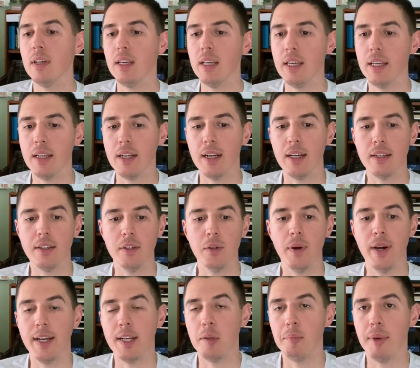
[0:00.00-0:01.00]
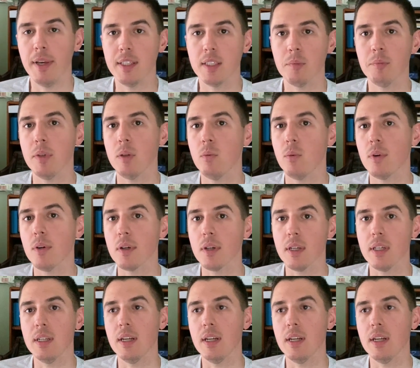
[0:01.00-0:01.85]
and I knew I had to make something work.